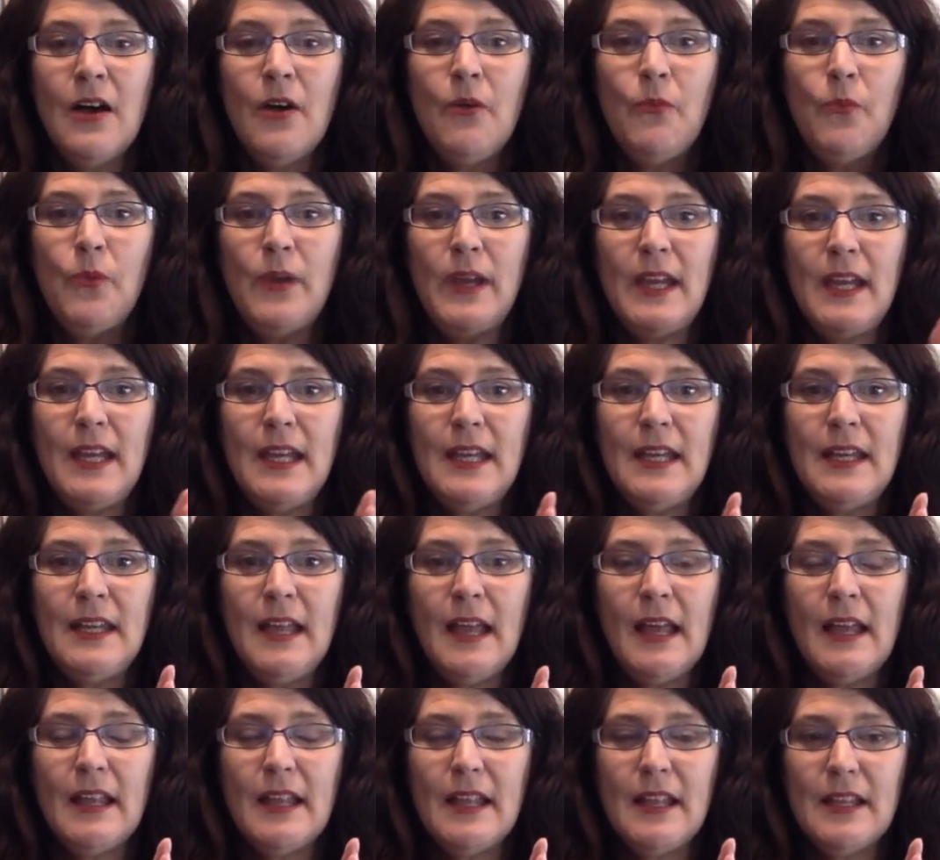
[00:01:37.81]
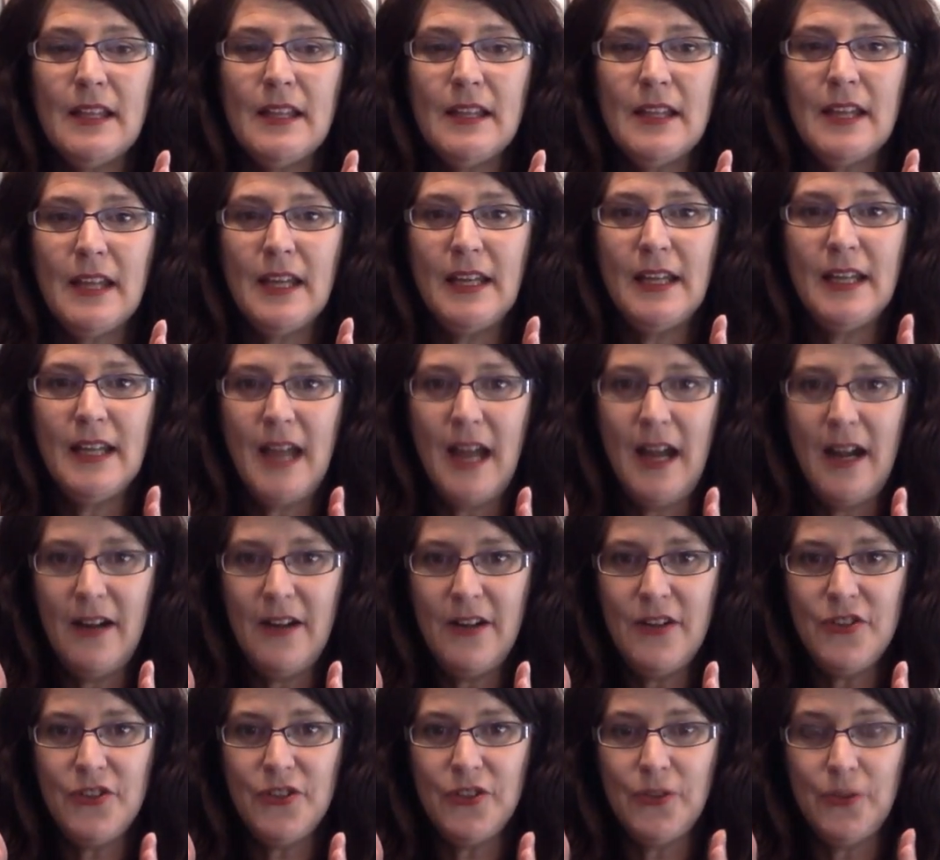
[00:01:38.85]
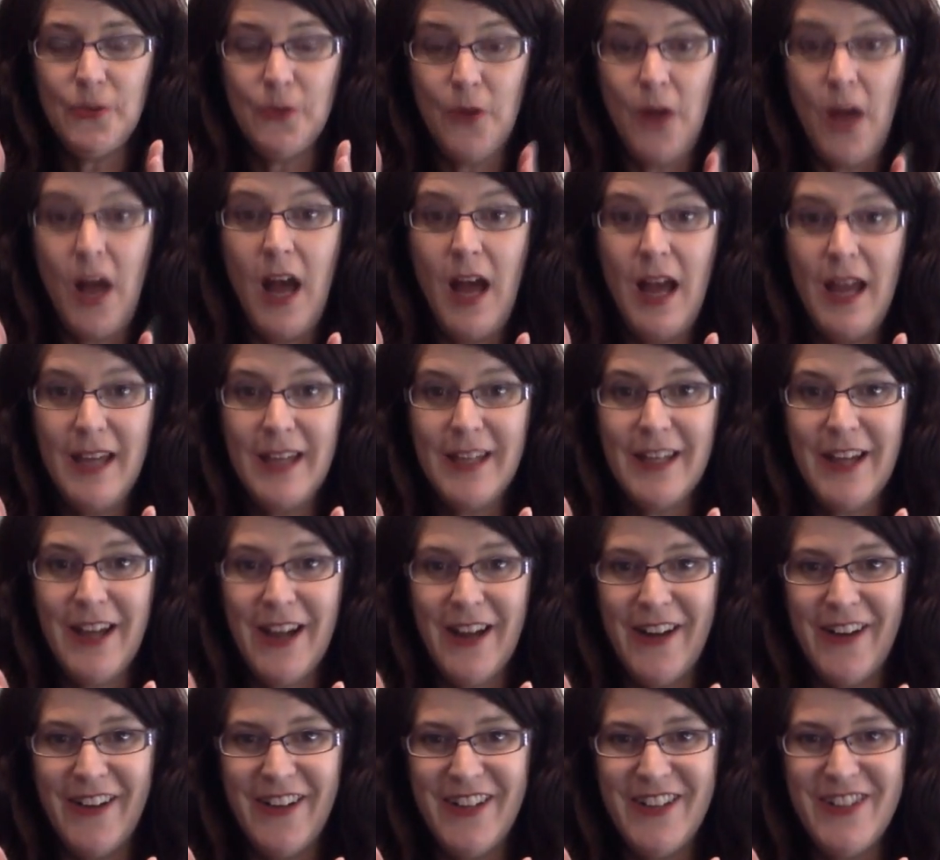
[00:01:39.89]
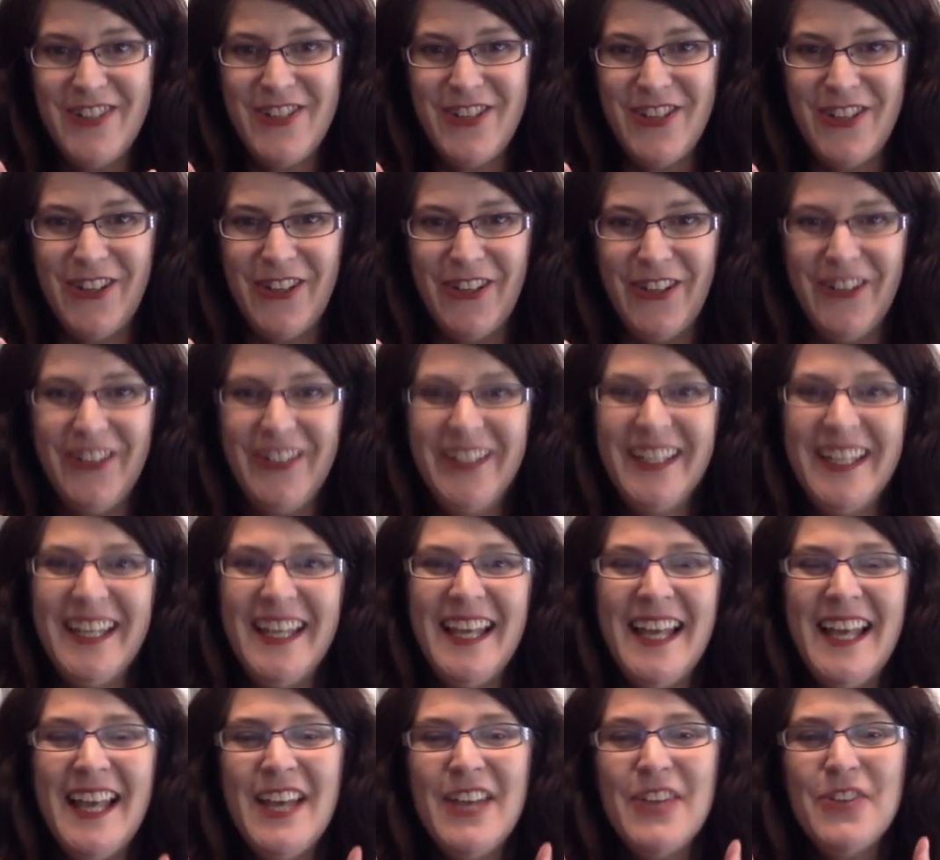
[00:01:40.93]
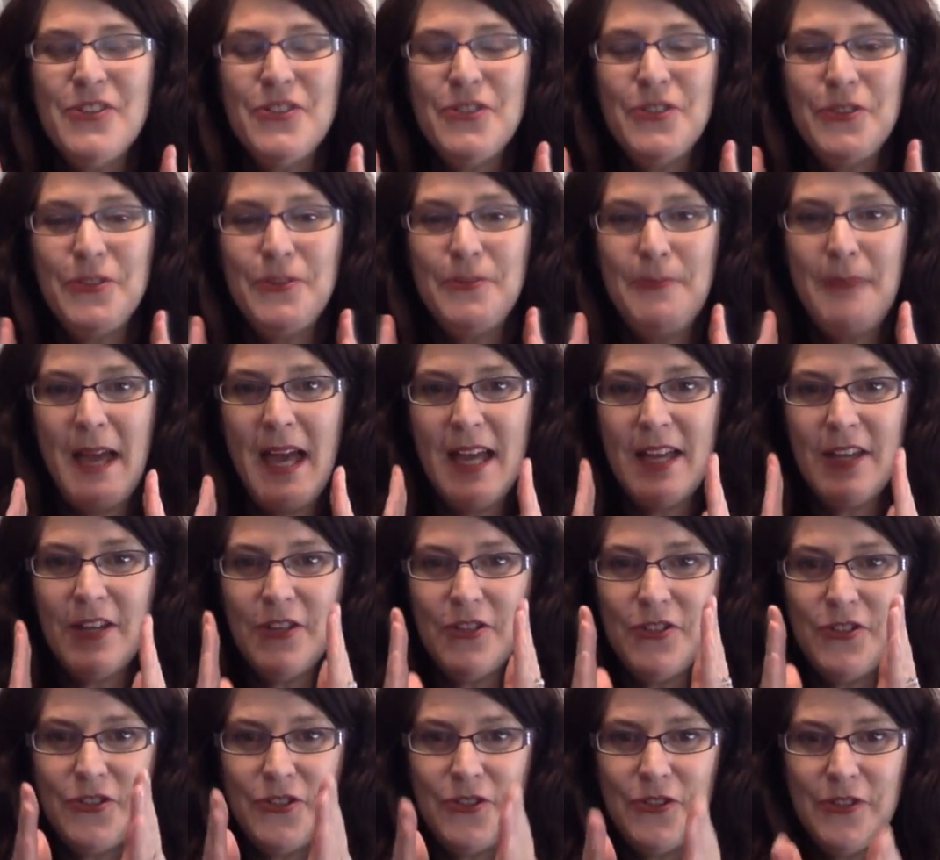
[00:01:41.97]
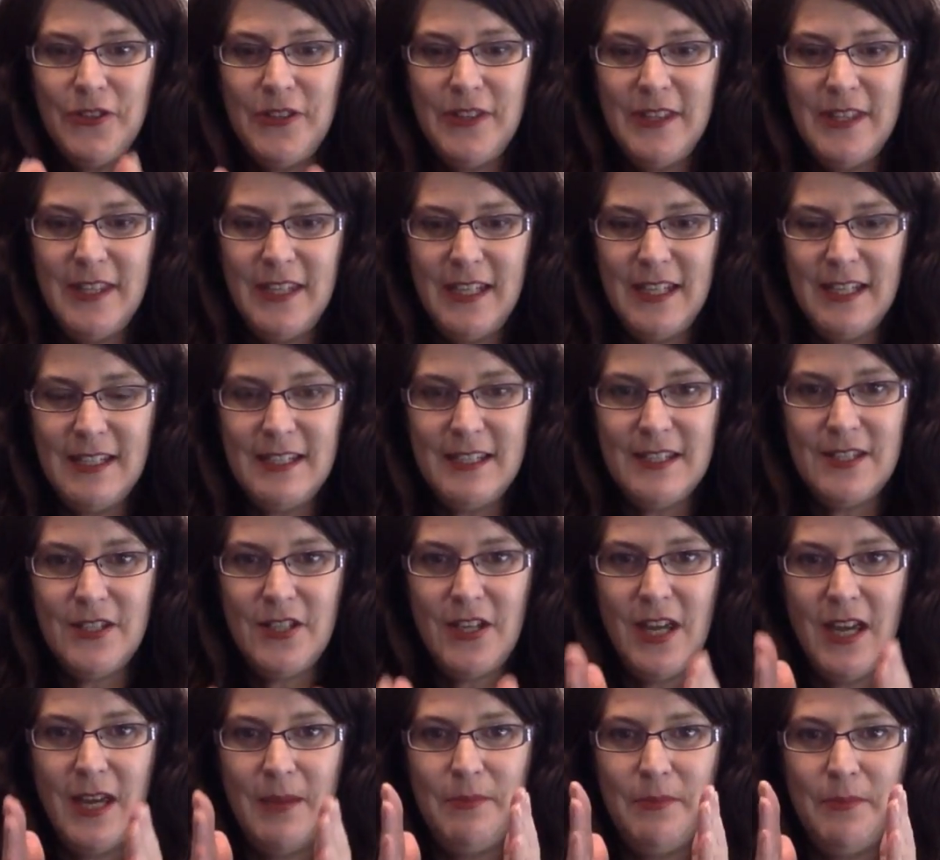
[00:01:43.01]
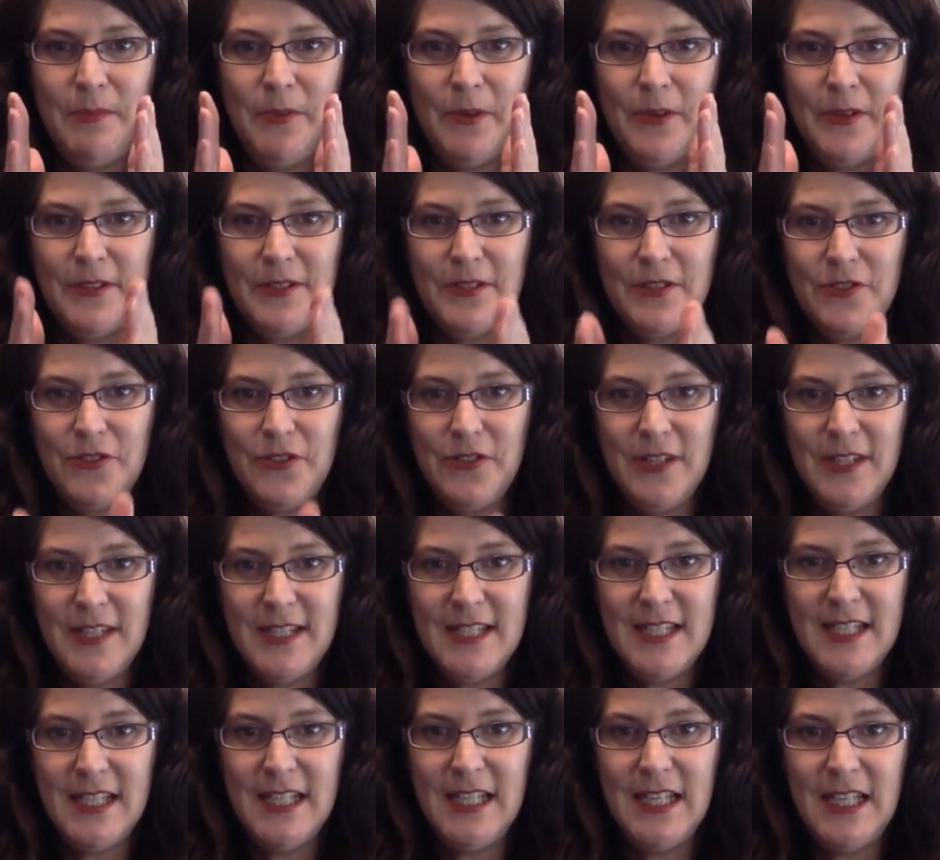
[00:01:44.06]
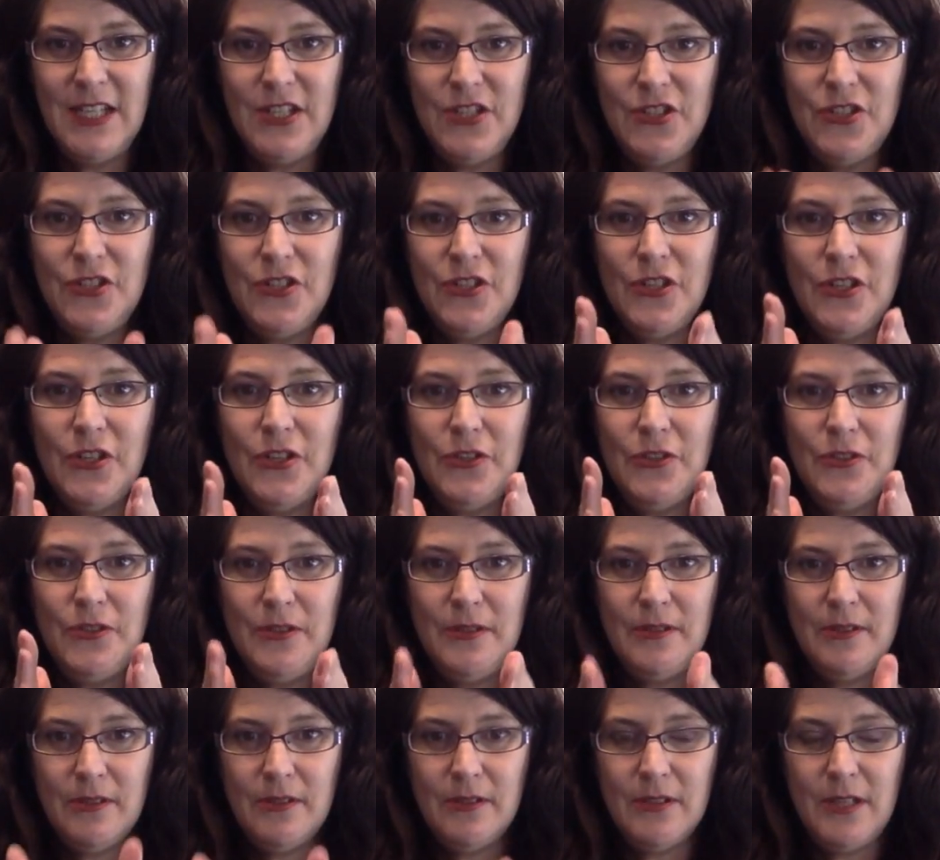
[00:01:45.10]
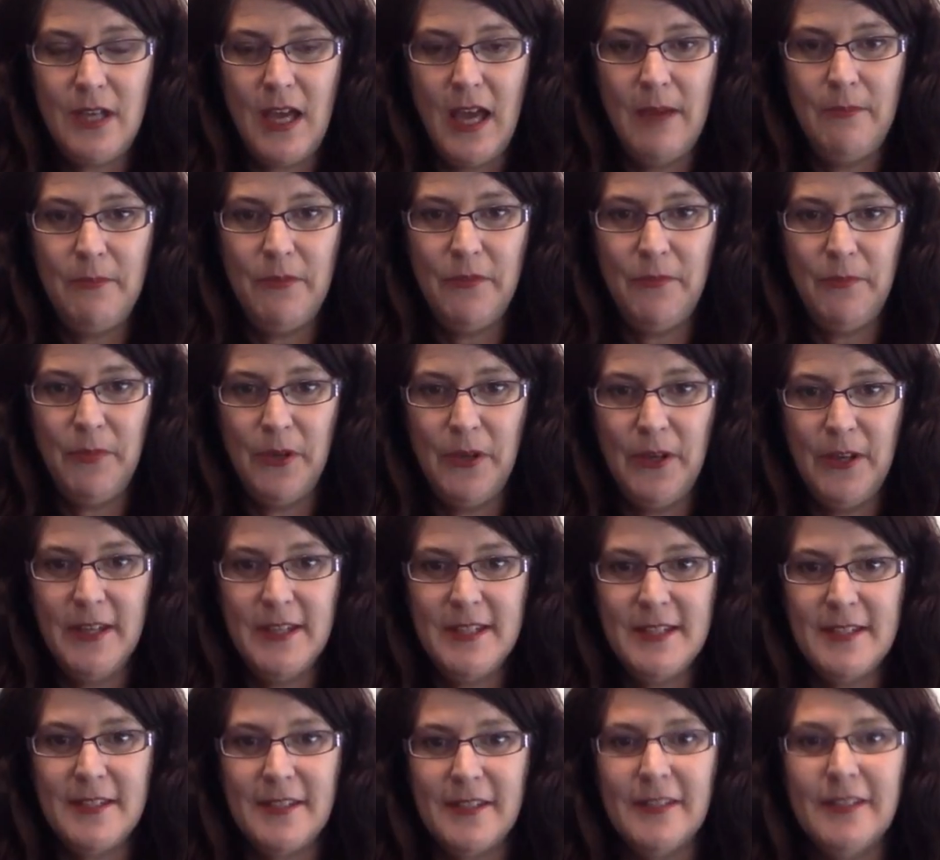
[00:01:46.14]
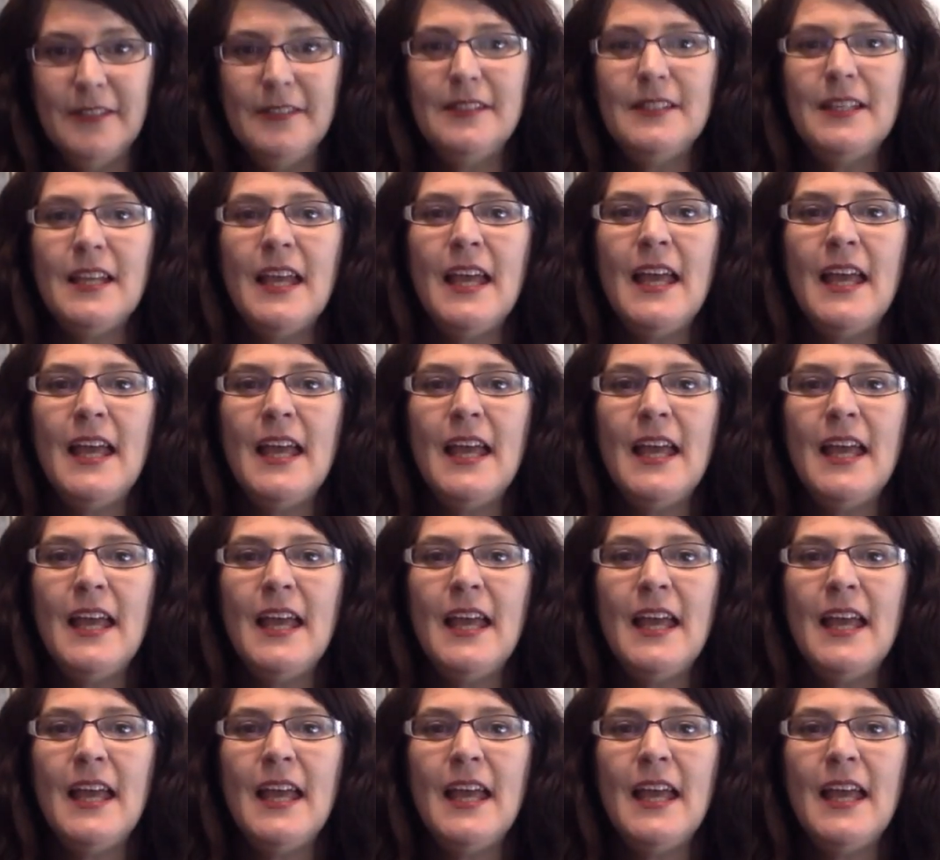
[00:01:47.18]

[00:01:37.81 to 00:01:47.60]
we encourage you, or I encourage you, to market to this type of person, to this niche type of person,